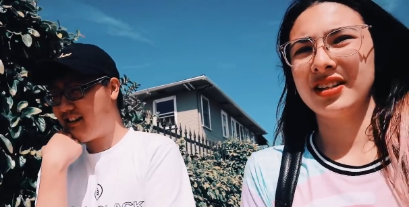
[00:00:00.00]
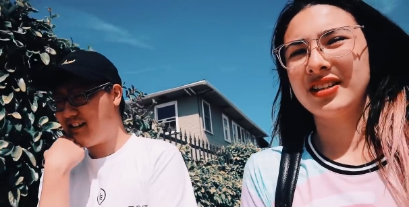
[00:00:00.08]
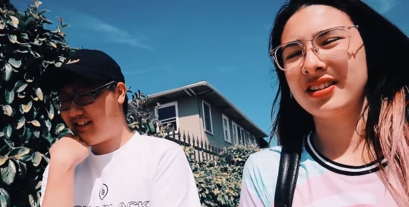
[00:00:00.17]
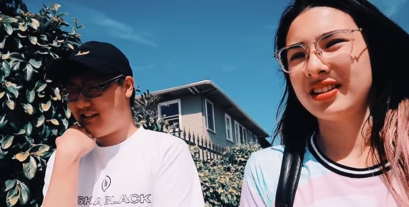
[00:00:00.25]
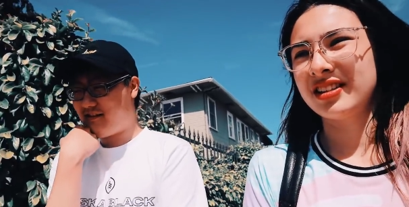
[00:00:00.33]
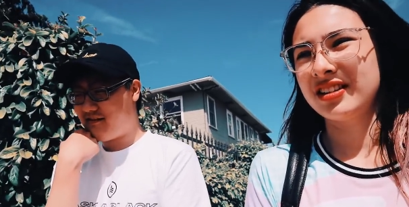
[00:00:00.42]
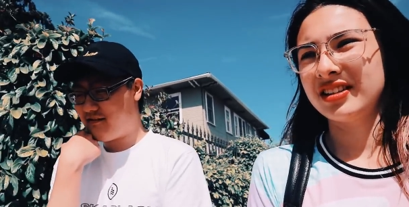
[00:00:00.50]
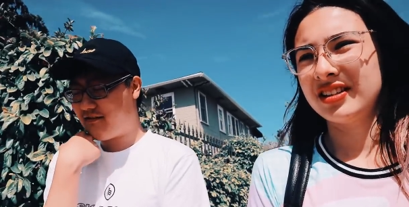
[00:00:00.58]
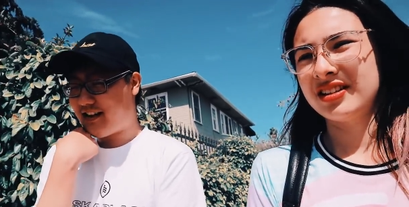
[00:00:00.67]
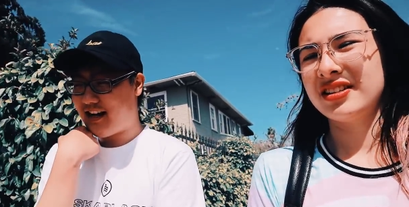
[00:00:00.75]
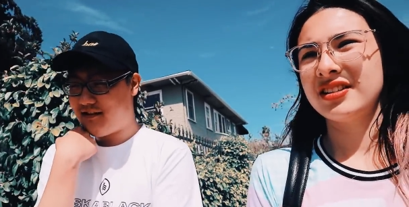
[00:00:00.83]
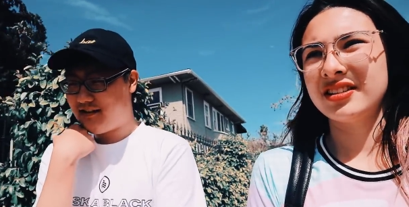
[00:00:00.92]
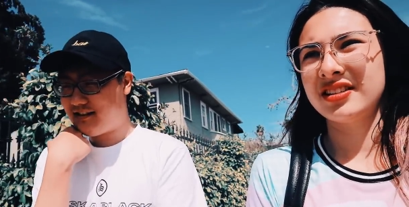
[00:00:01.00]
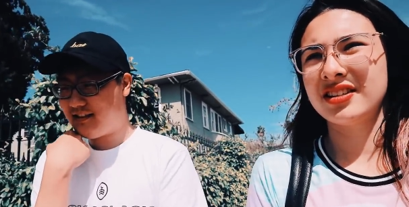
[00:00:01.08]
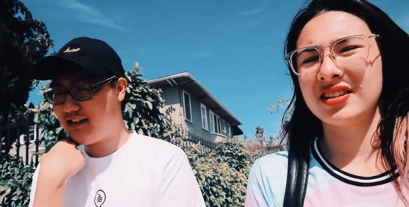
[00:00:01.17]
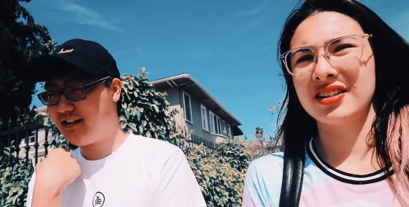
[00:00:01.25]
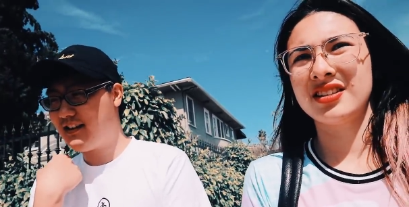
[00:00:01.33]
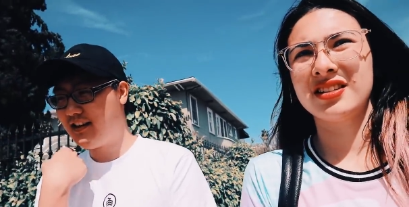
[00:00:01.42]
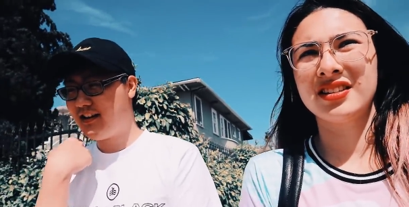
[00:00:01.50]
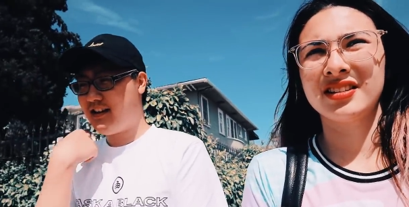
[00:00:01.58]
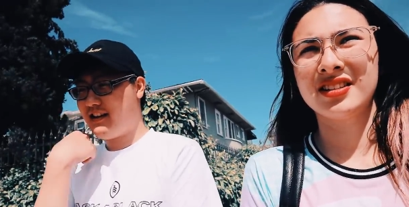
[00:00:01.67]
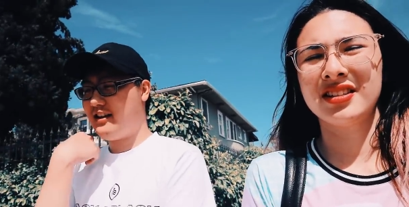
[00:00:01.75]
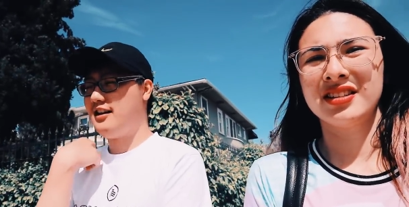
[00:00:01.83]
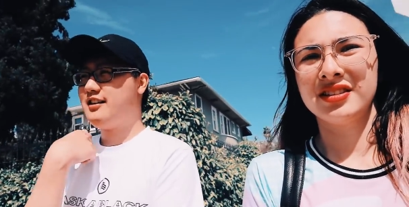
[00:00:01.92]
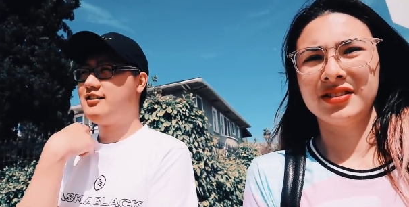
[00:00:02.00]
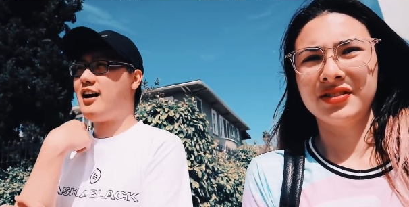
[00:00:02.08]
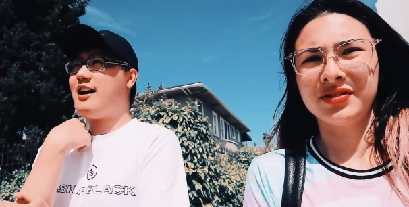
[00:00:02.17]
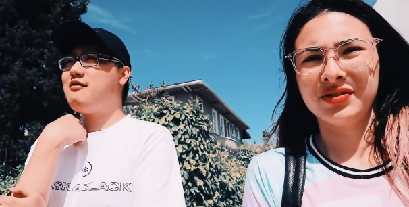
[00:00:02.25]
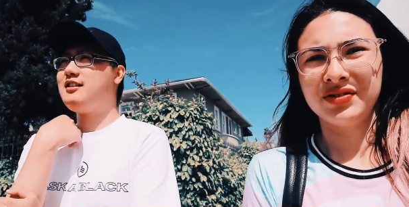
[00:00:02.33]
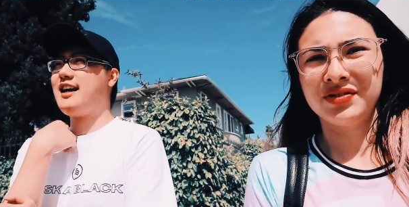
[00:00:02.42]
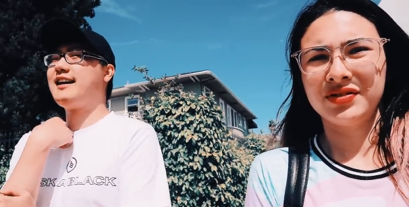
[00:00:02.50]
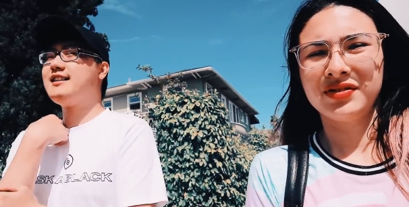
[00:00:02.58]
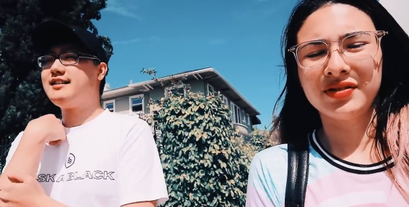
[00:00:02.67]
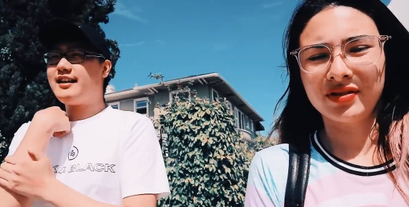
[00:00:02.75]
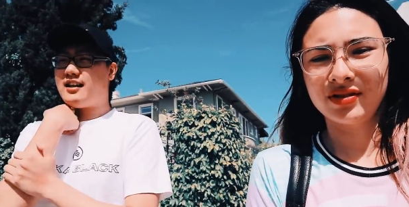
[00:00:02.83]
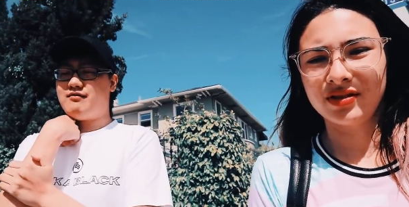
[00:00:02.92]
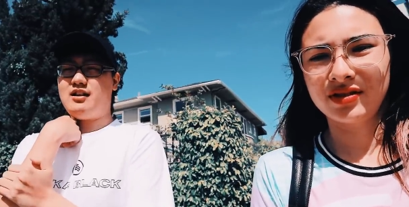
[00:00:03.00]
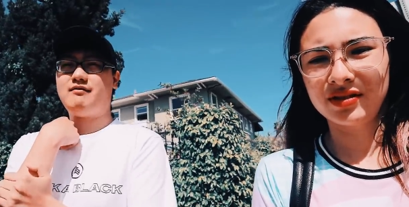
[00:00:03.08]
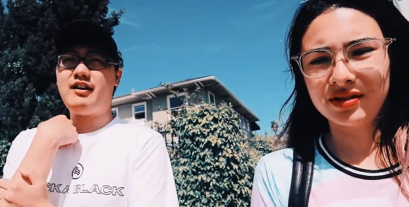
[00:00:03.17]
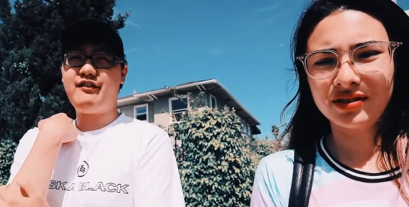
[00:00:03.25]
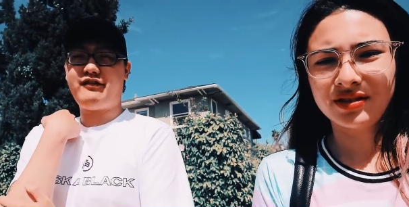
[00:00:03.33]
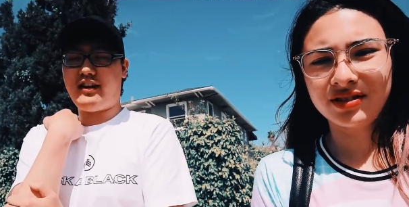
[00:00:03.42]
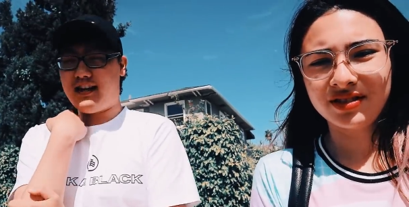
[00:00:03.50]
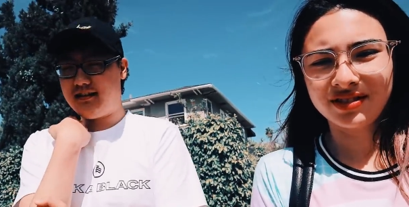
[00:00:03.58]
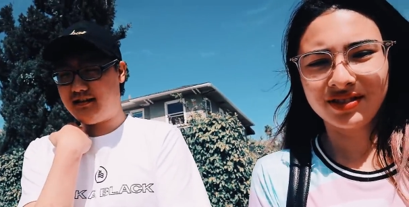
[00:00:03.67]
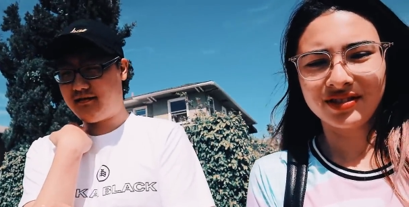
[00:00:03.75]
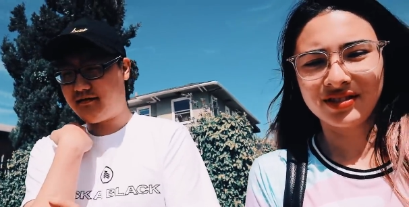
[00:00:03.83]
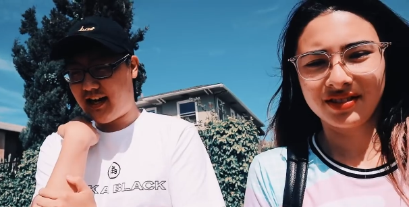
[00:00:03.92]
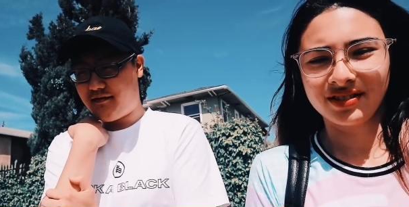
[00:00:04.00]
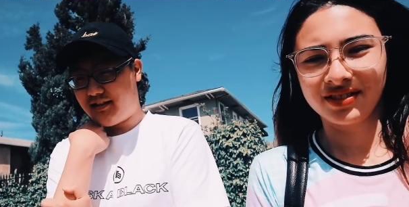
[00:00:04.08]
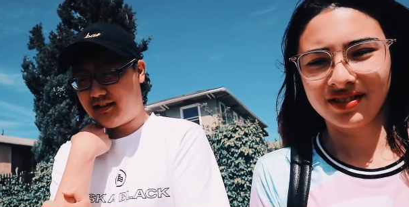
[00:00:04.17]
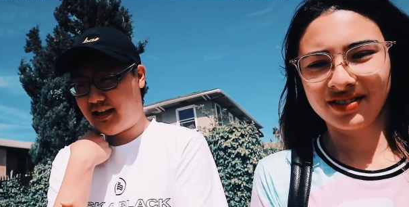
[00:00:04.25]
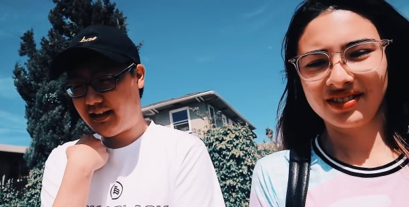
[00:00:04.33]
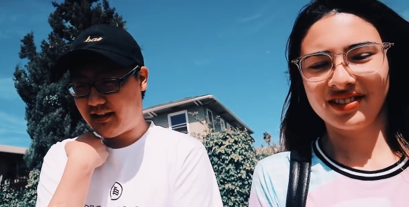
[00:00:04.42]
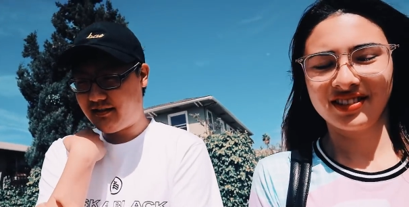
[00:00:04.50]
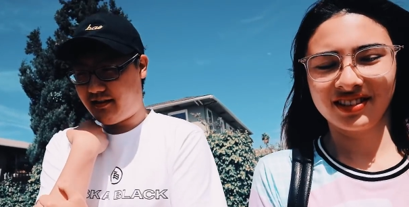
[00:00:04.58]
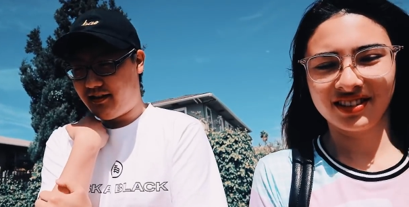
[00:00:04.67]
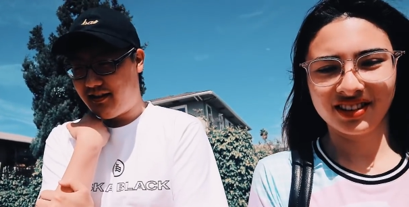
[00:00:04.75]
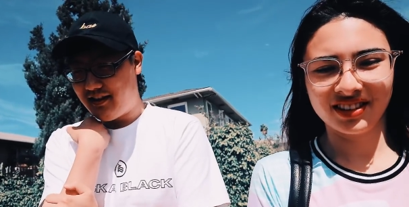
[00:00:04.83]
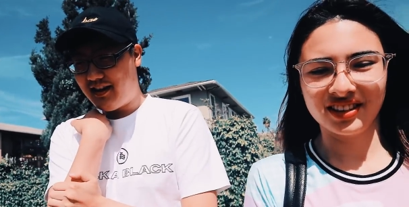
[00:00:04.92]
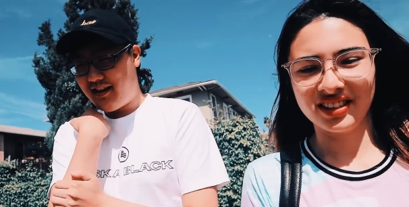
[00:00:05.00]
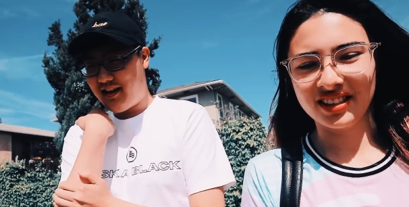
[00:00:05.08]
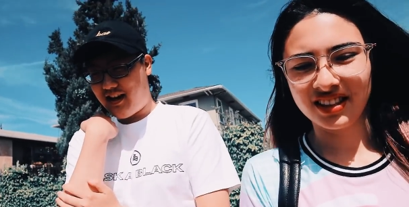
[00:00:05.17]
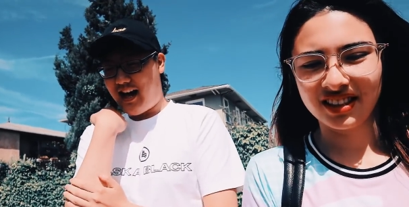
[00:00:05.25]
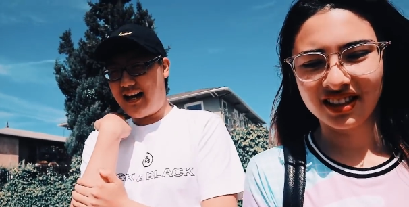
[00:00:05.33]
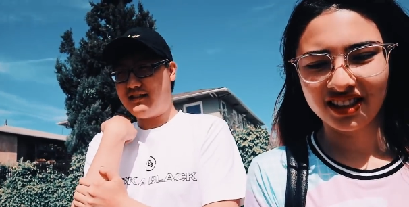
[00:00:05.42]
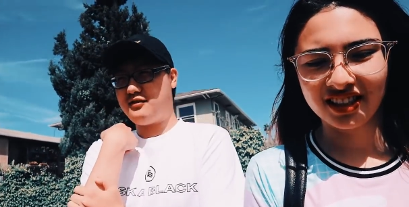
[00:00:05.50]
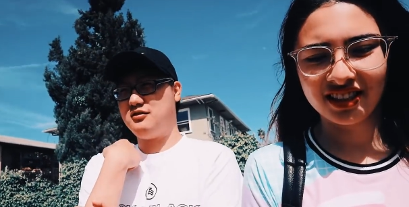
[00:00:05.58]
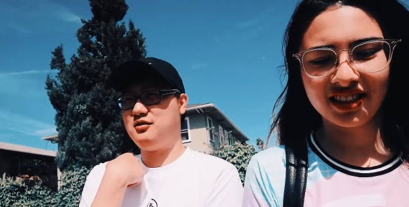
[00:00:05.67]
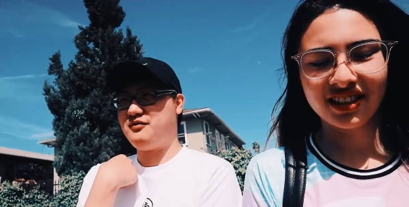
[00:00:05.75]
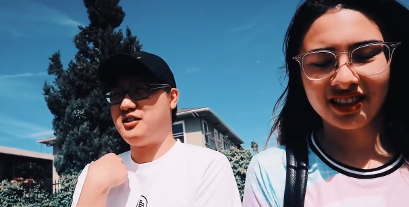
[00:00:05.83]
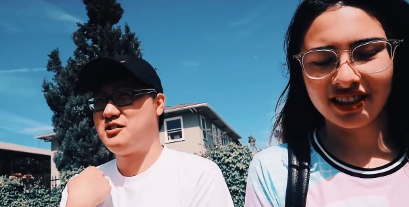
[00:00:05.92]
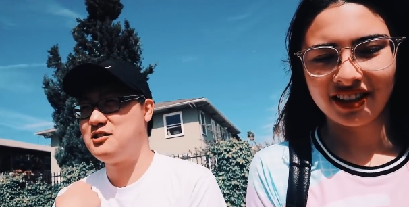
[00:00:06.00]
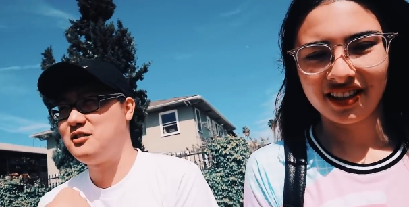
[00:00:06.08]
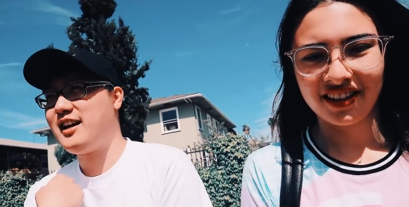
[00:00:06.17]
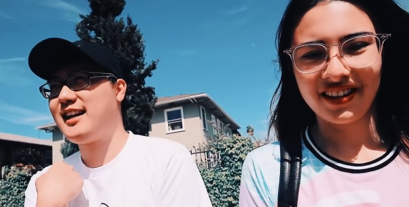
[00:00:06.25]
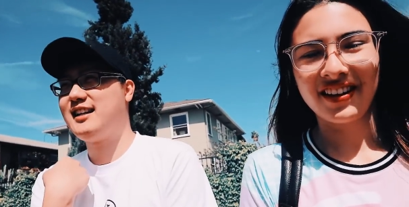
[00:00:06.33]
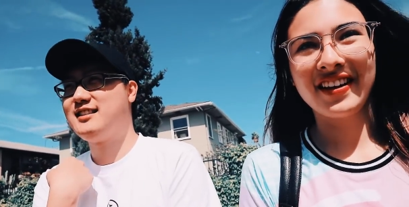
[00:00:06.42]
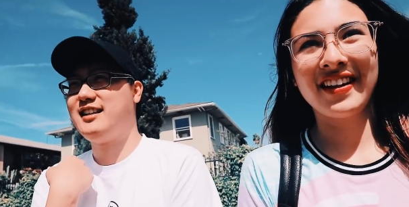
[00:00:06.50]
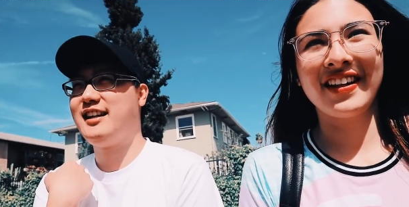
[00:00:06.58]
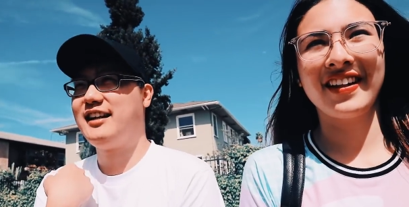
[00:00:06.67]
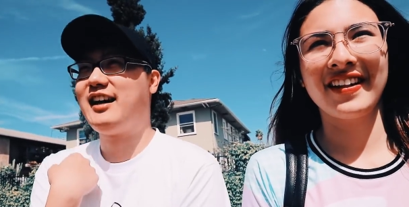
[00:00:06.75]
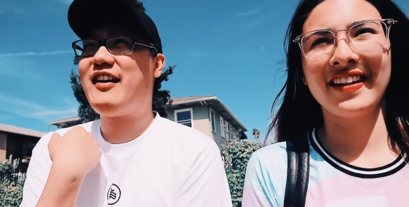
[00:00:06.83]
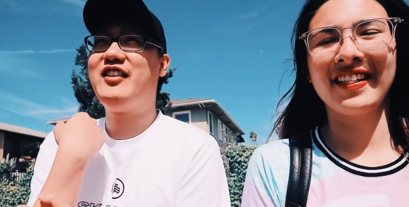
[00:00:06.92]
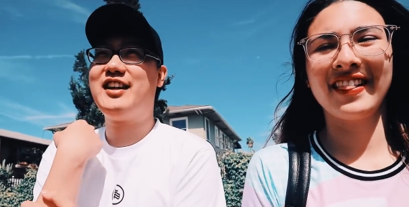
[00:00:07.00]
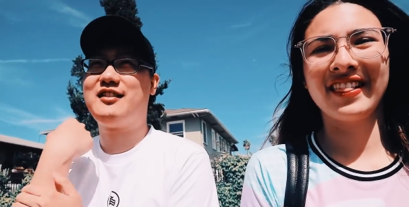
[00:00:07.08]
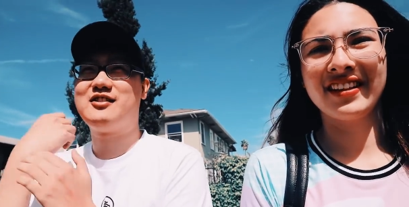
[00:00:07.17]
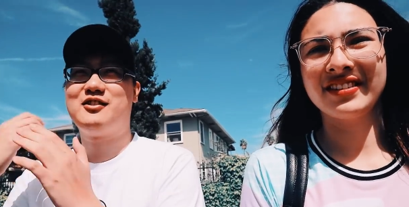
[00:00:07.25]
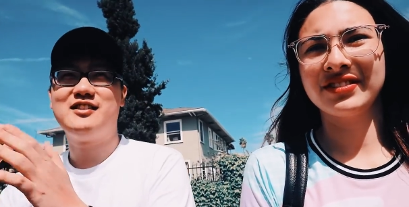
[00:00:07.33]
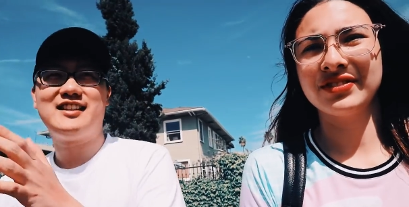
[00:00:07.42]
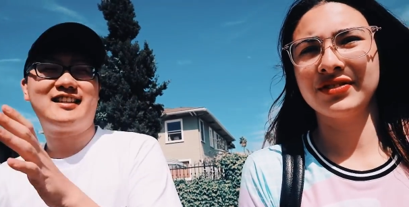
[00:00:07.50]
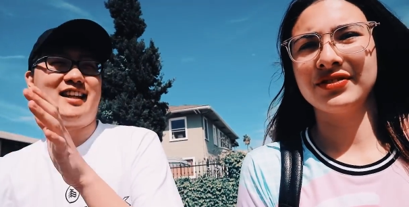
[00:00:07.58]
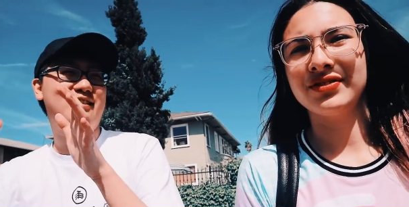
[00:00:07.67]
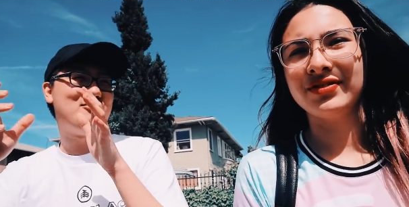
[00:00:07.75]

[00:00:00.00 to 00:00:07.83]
Speaker 1: Sure, so when I was I guess like among my friends when I was like in high school and middle school, I guess, like, I feel like there's always, like,